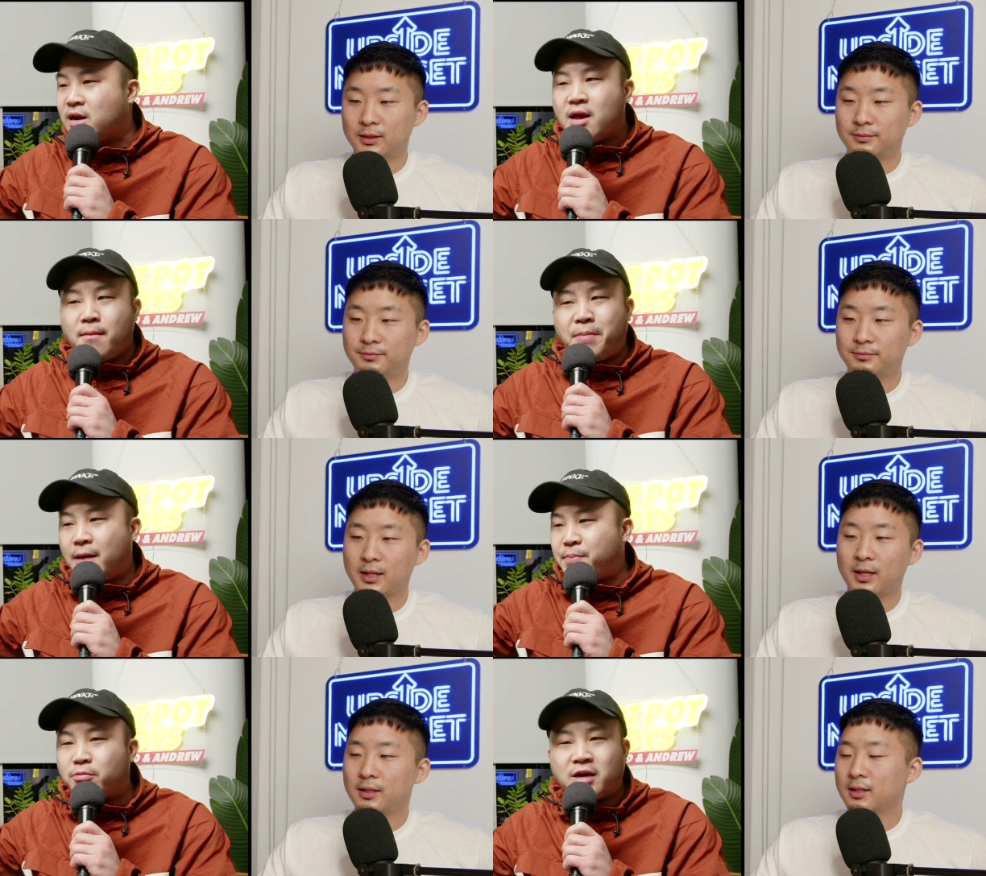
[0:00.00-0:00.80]
Speaker 1: pay
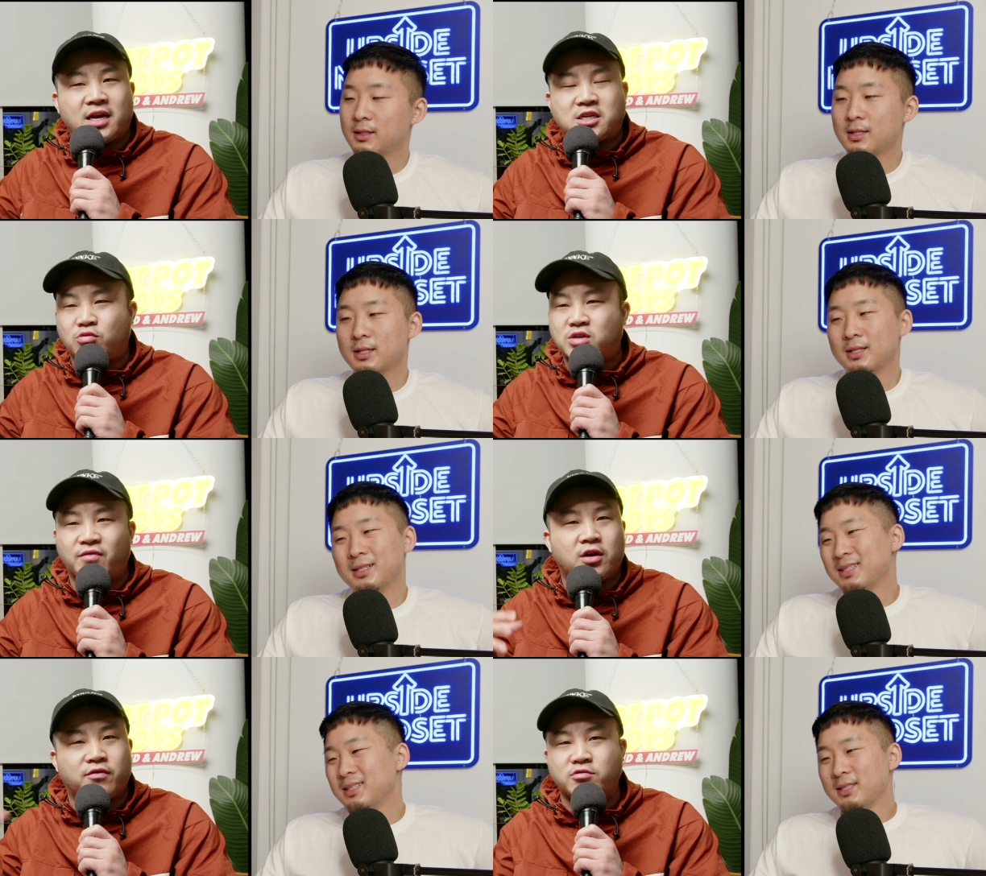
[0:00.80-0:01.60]
people and, to get exclusive
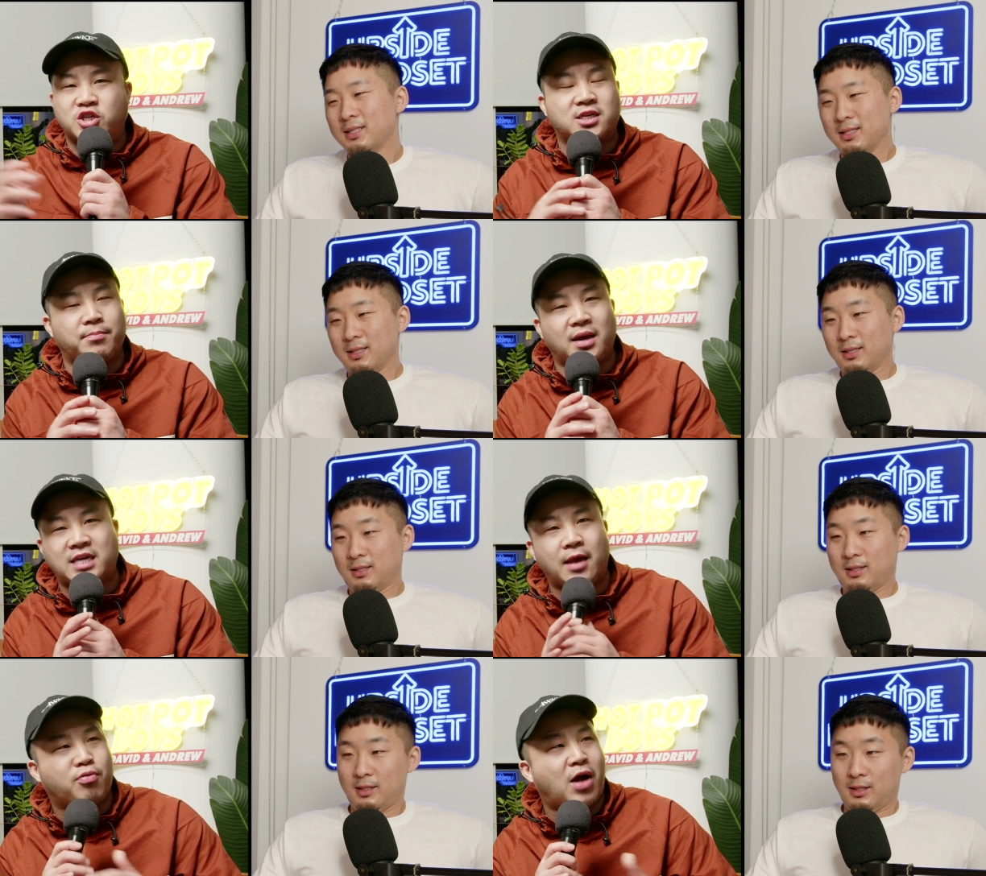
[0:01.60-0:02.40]
interviews just to maintain
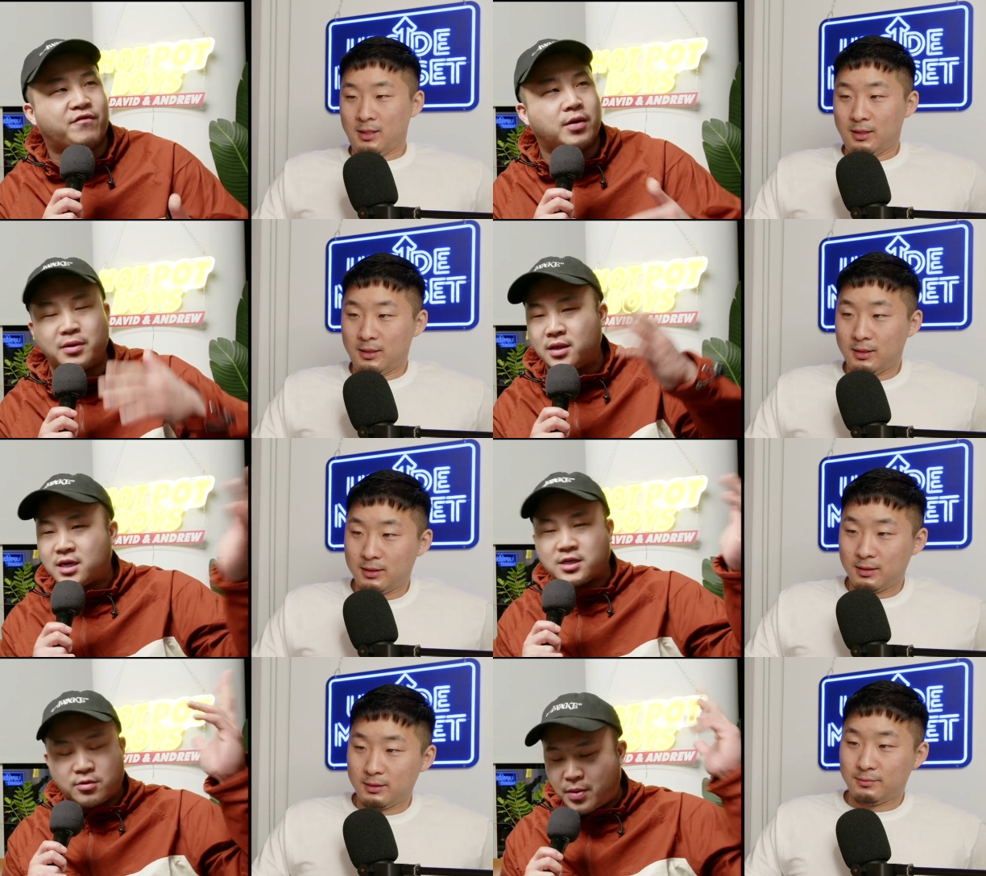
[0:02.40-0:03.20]
profitability because
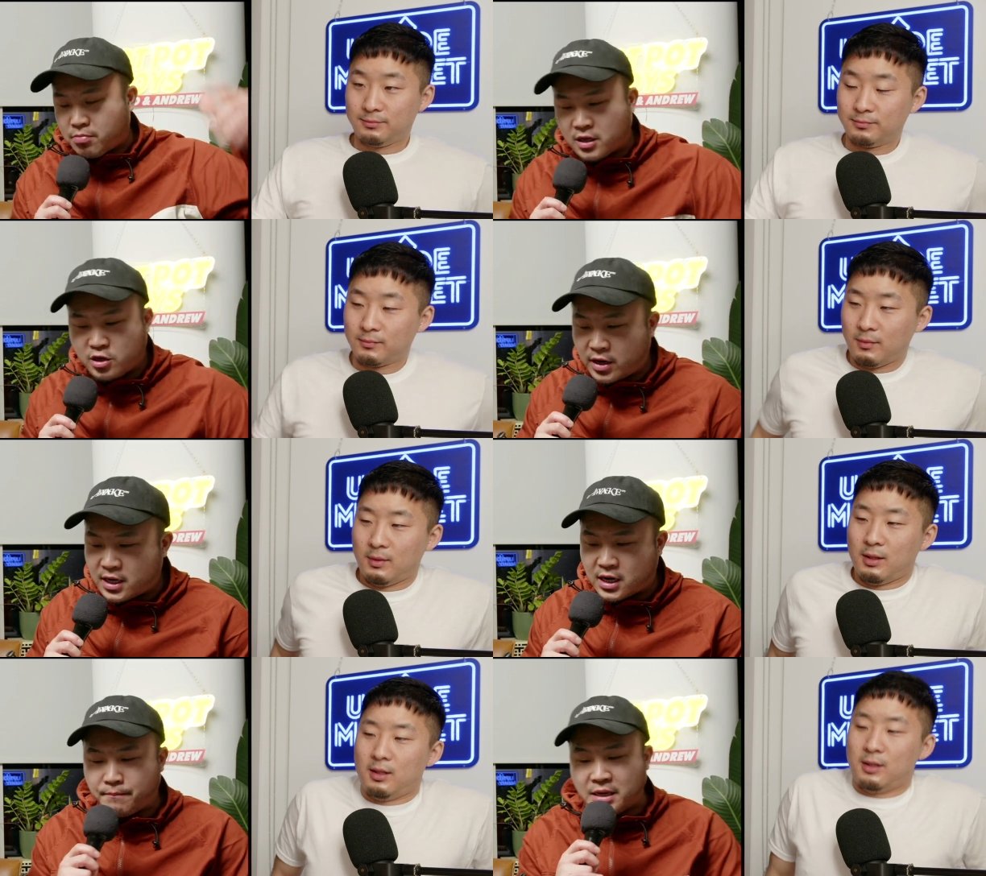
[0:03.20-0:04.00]
they're publicly traded
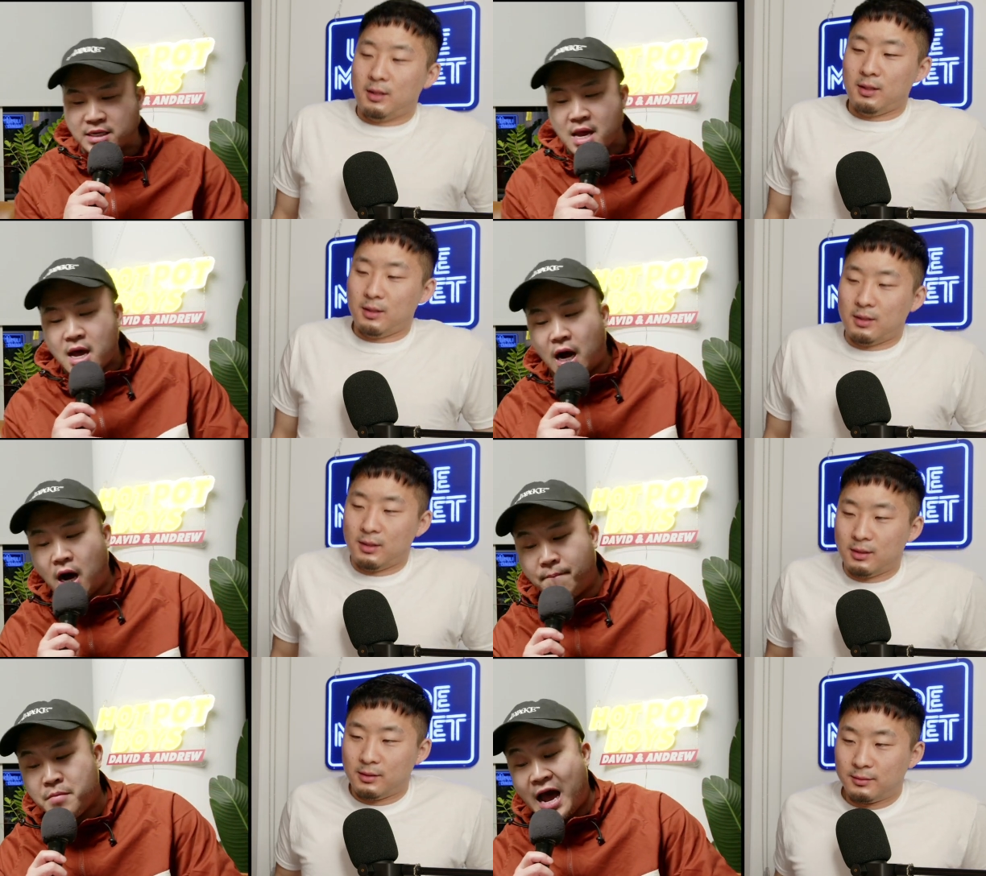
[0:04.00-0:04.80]
companies. Yeah.
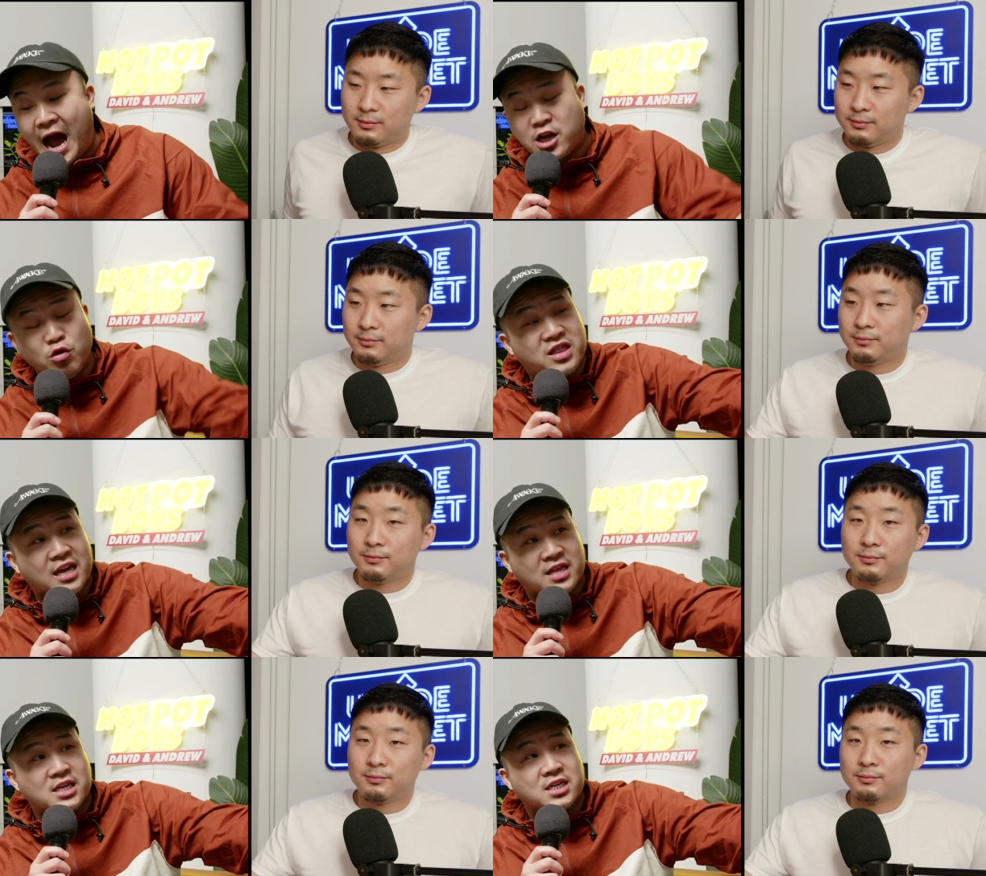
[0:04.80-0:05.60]
Um, I do think
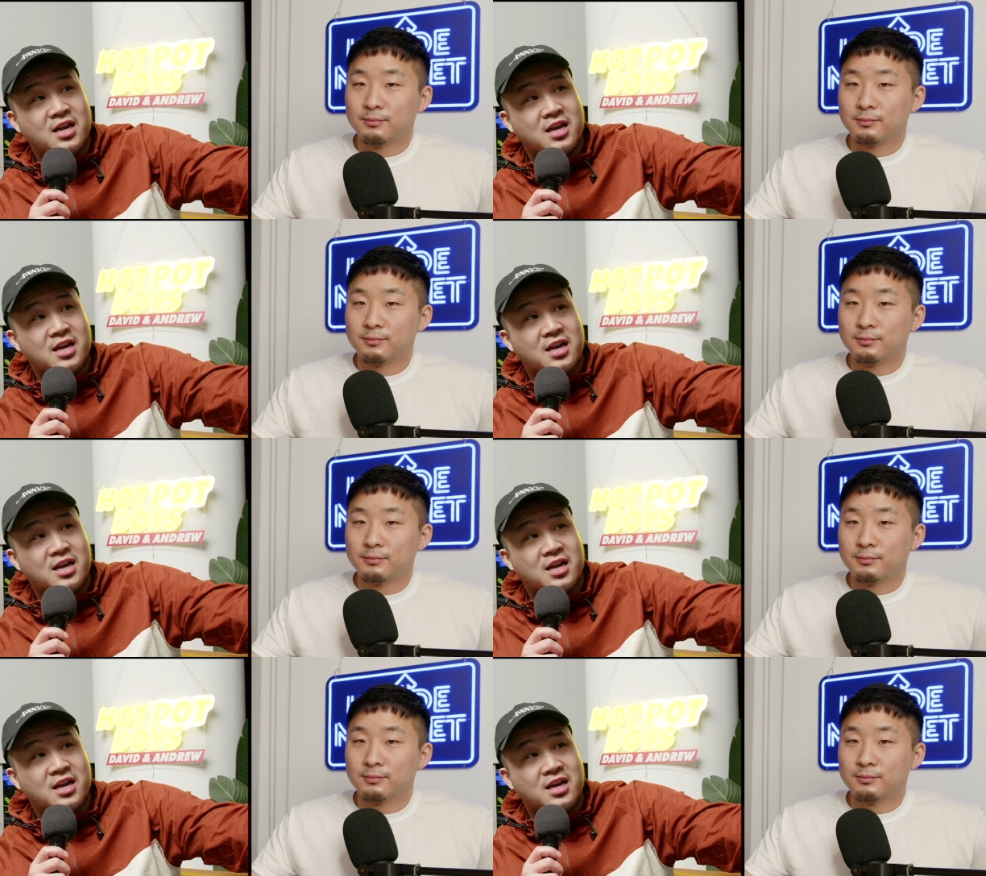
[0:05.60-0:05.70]
this.